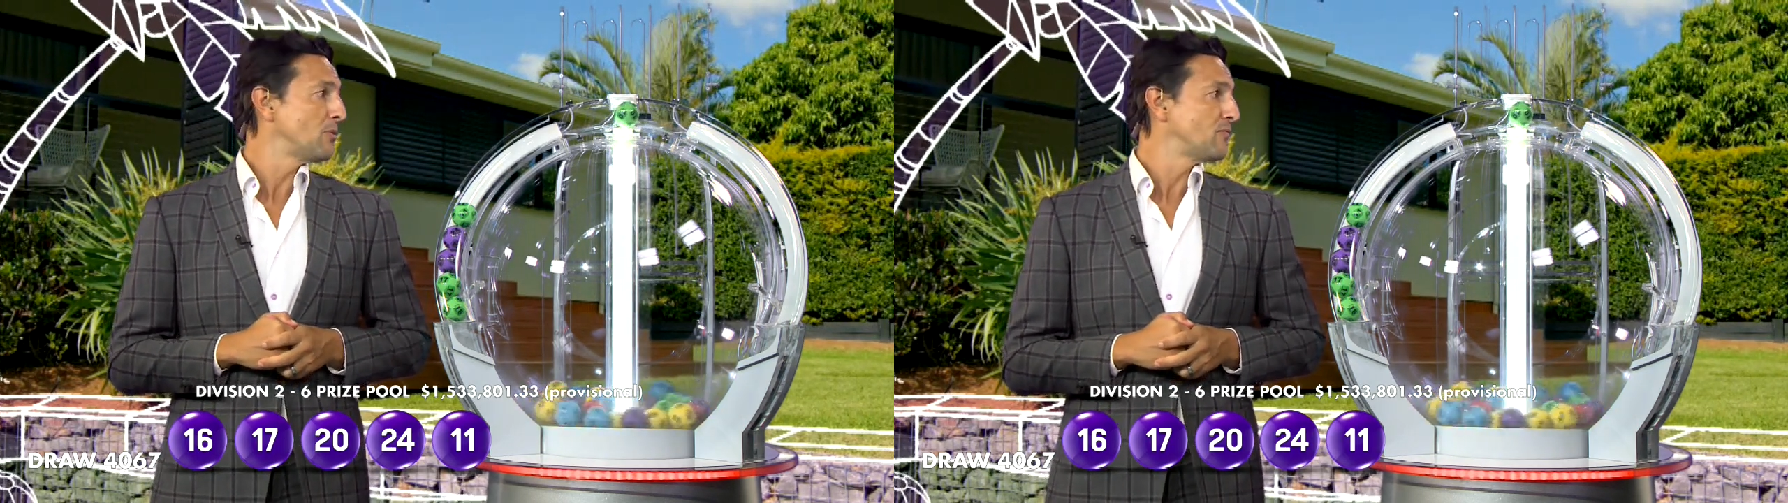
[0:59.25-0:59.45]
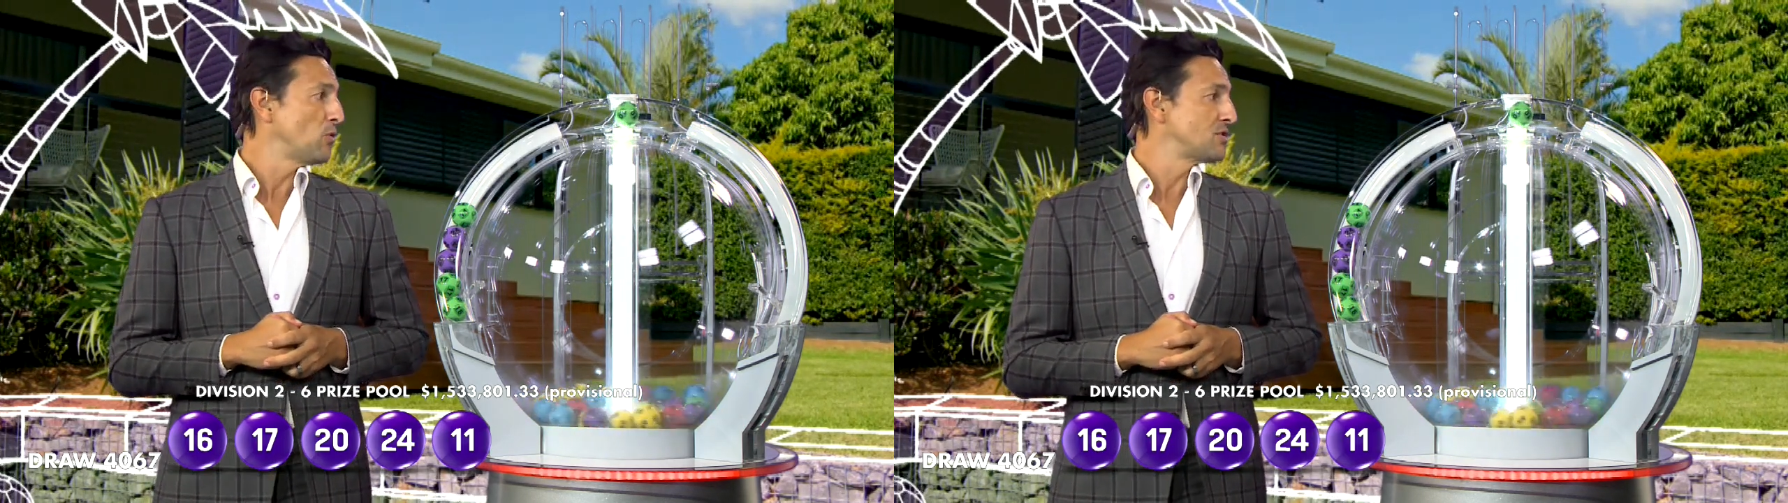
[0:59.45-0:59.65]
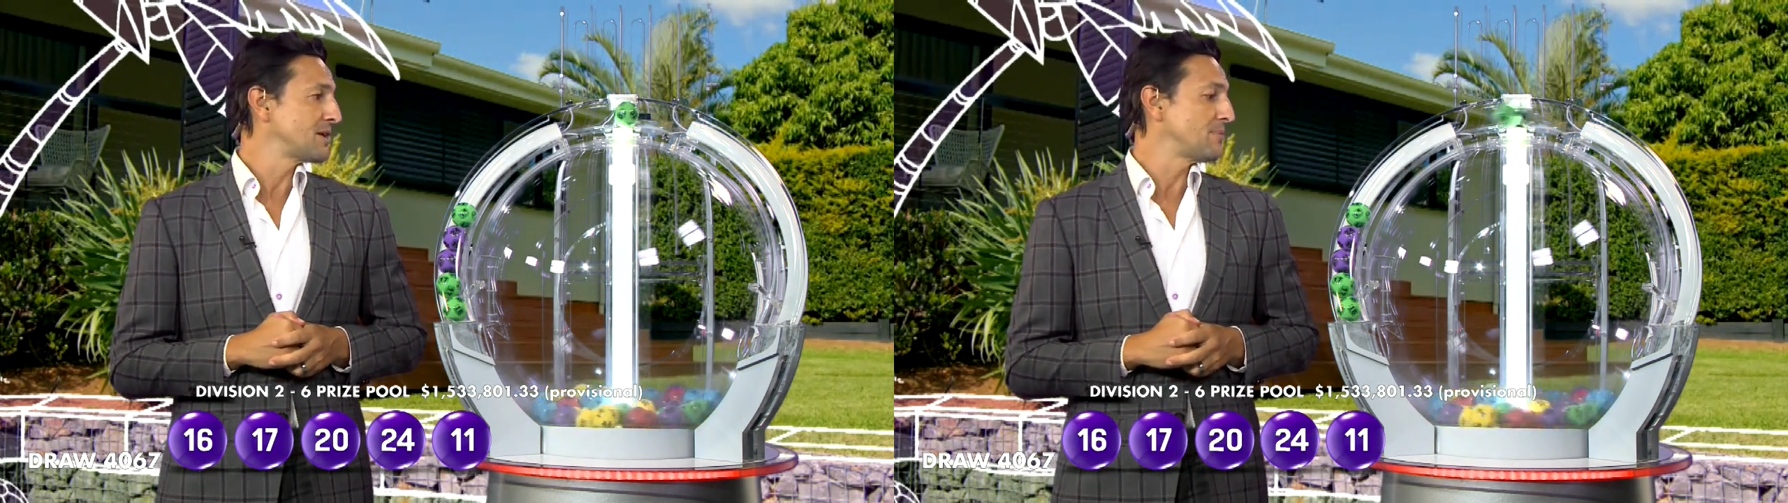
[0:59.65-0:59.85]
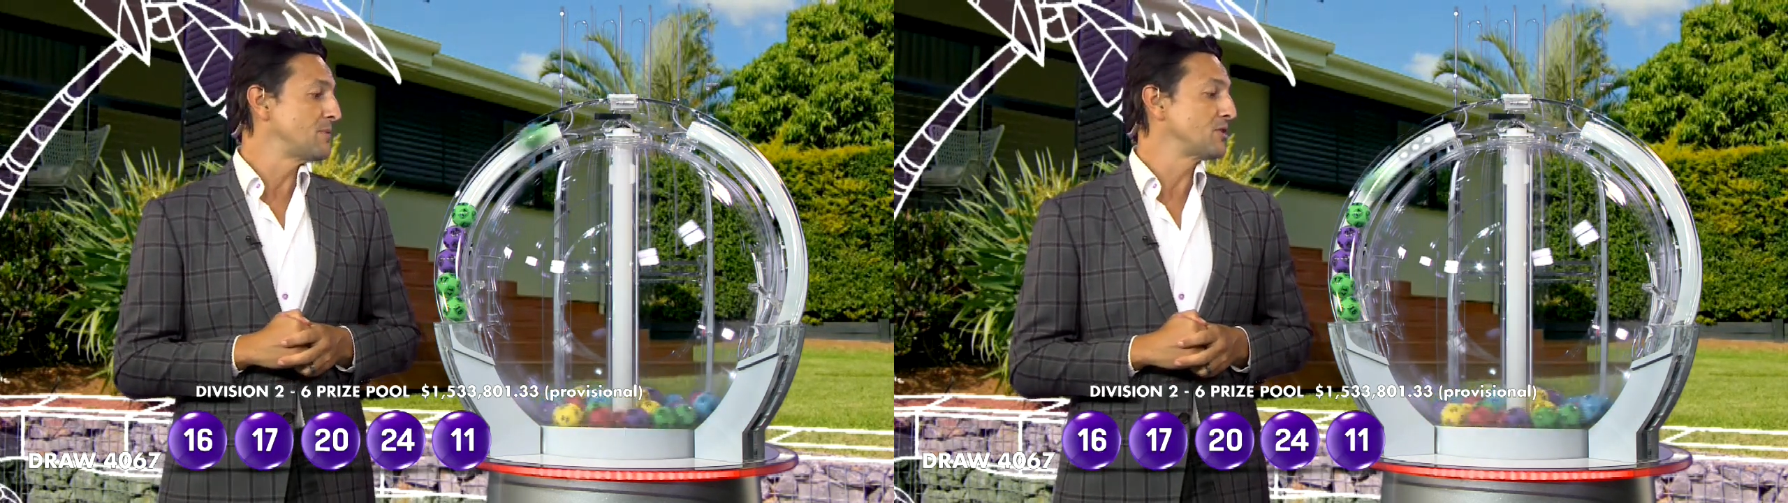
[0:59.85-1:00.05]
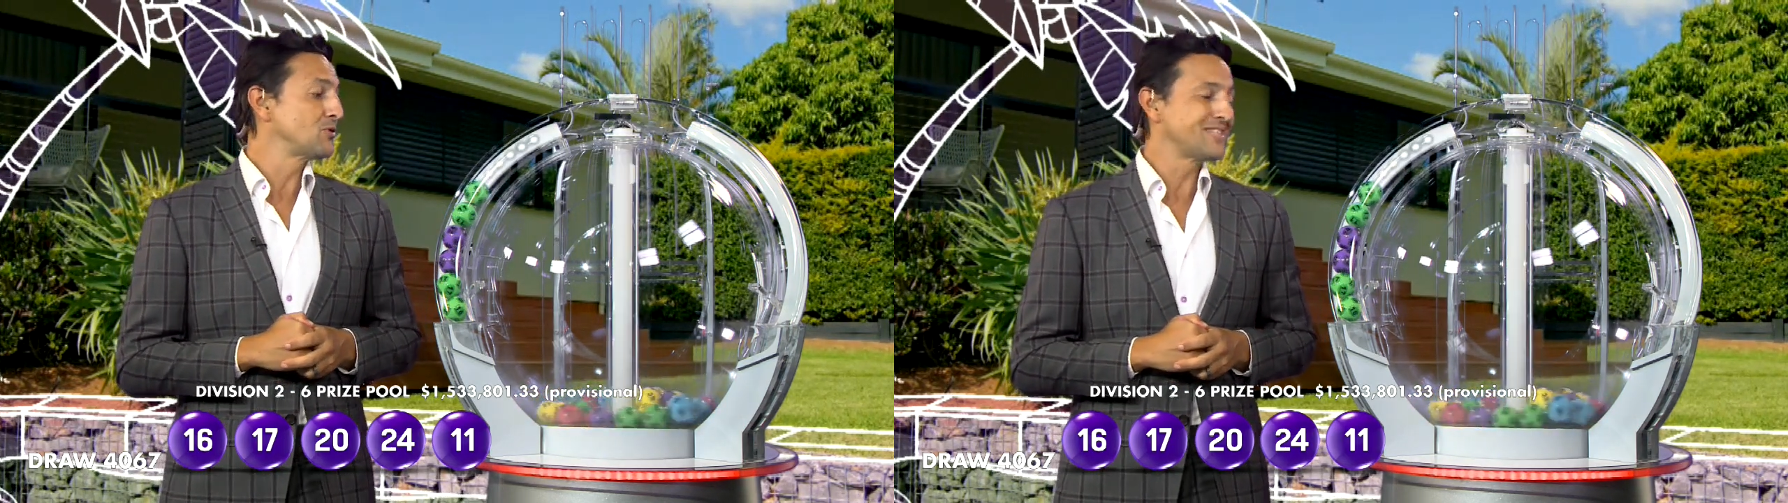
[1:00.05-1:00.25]
The pull this up from
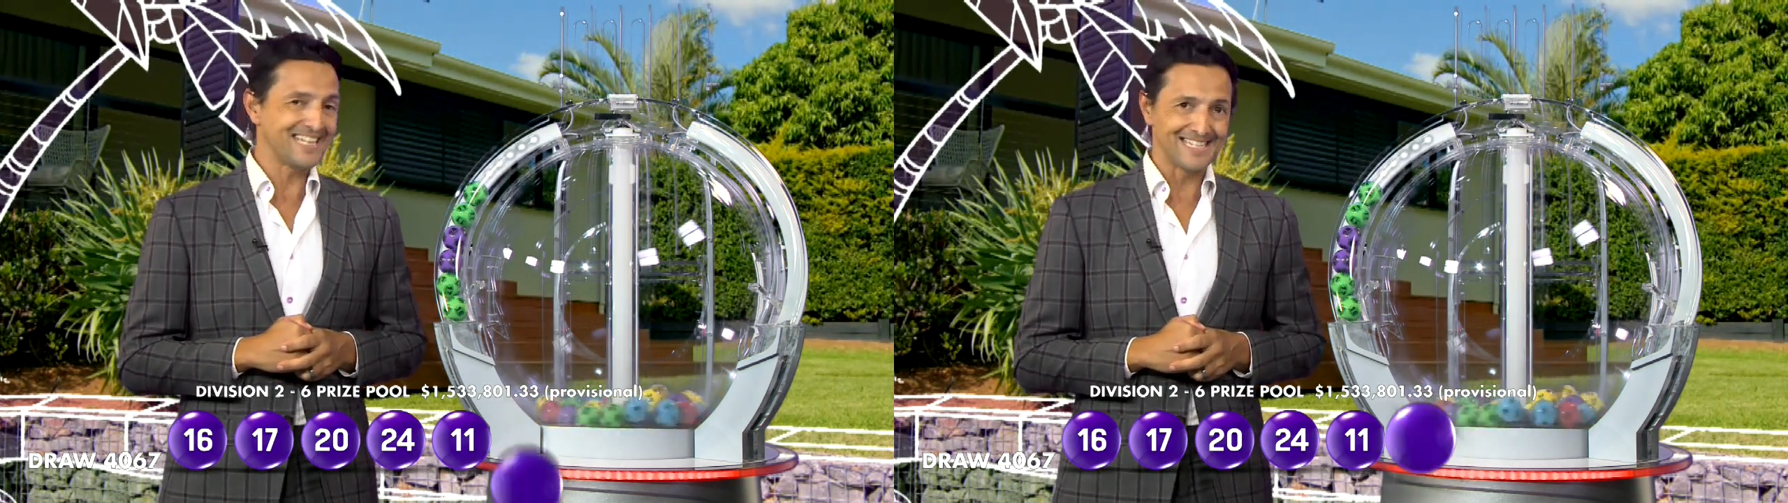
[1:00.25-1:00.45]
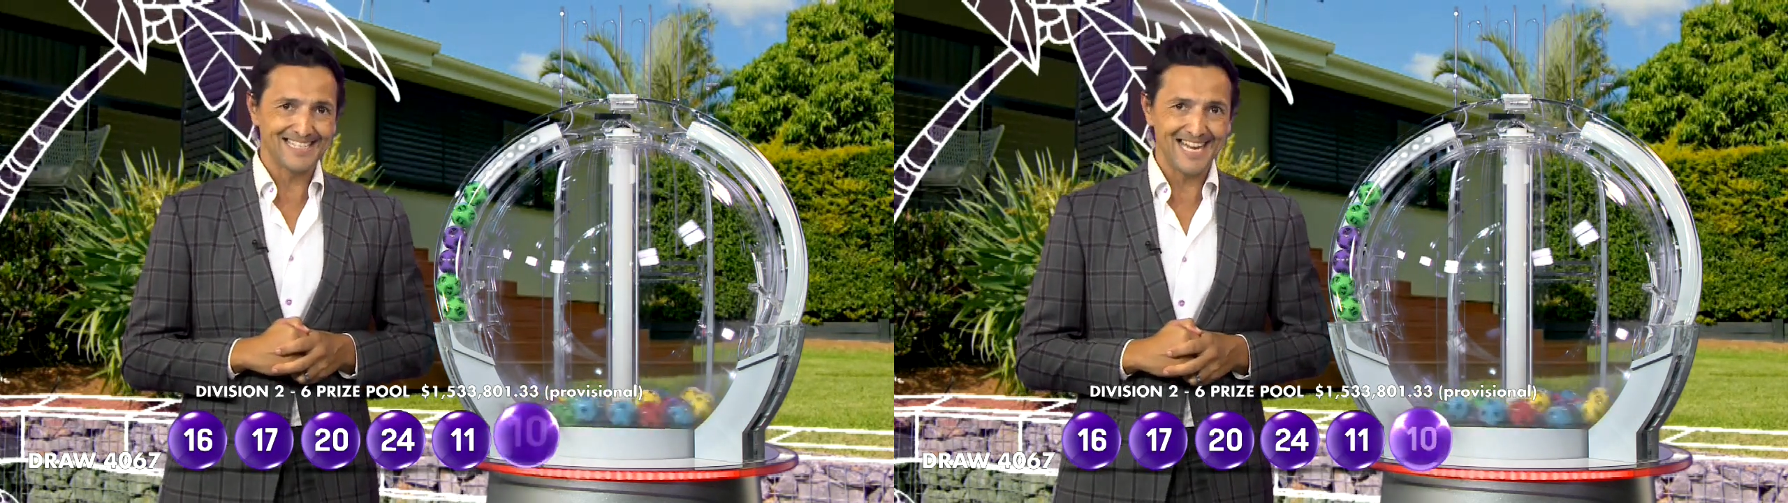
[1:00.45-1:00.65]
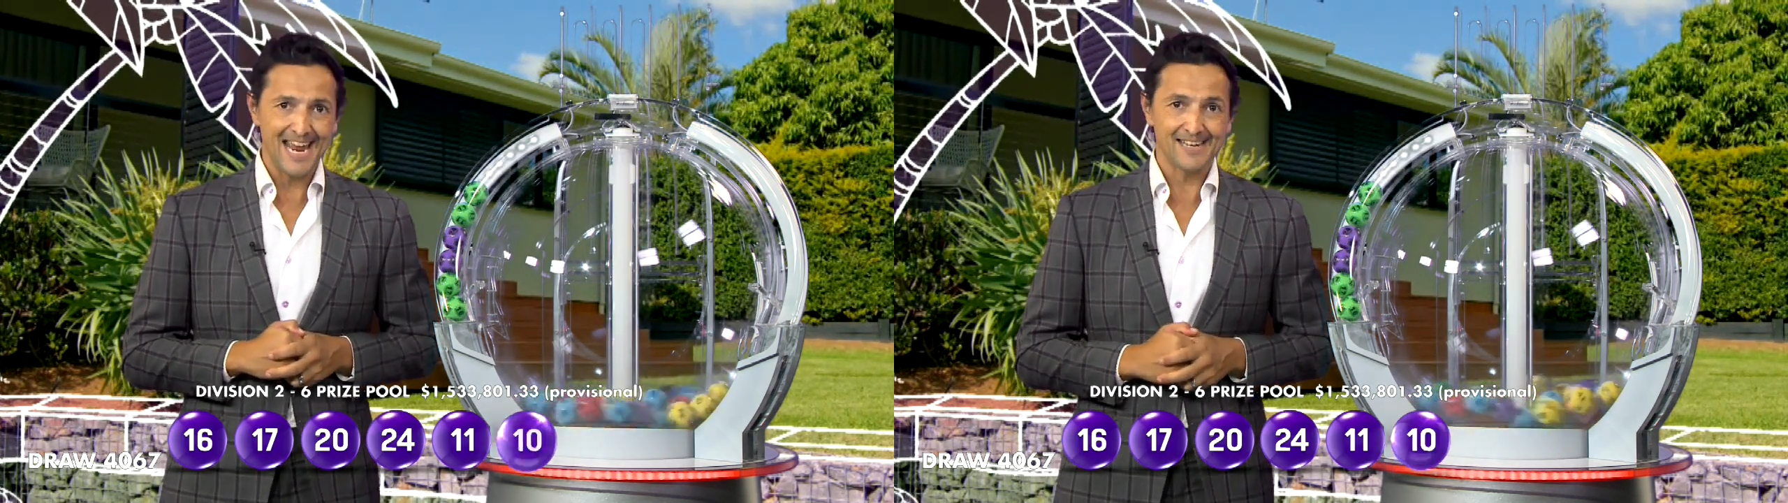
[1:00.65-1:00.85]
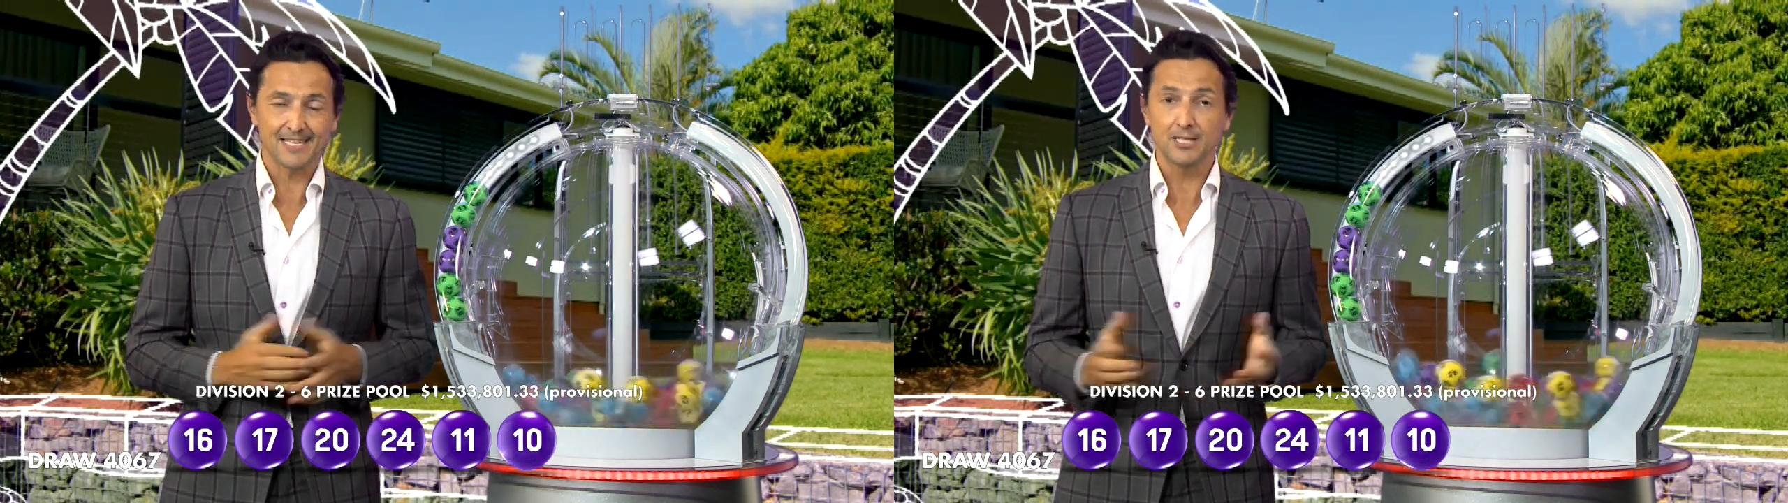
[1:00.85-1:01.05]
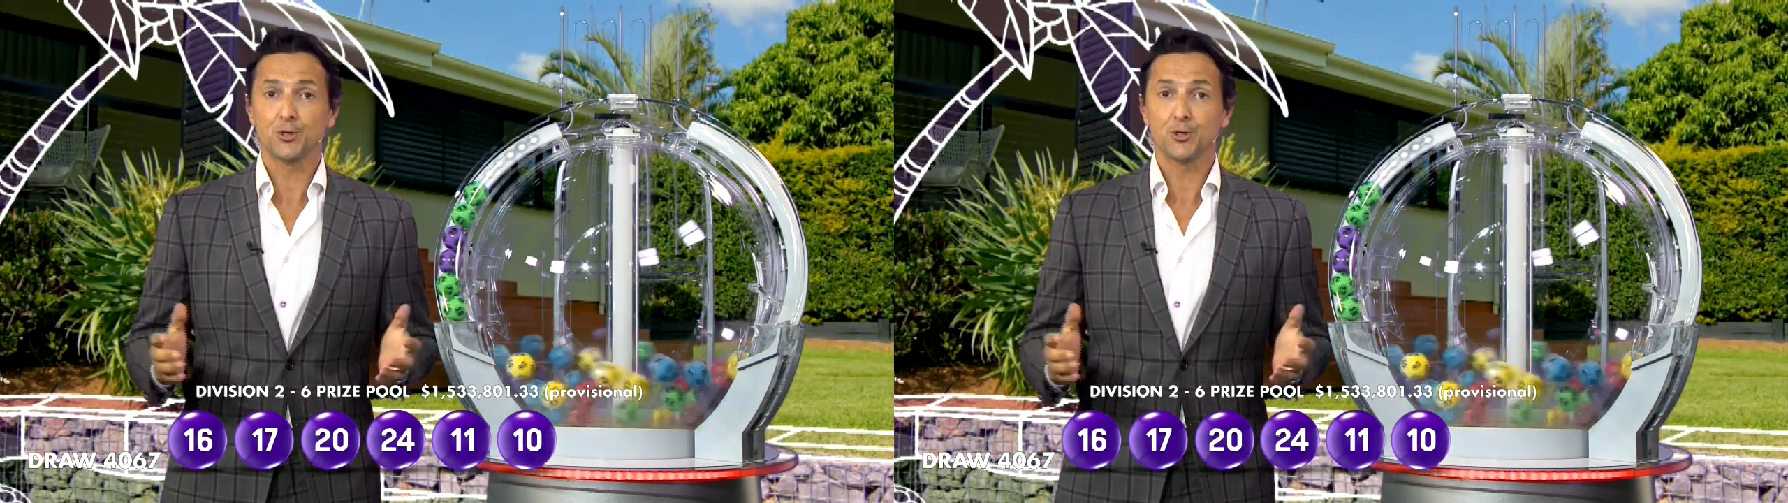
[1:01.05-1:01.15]
entries is 10. So let's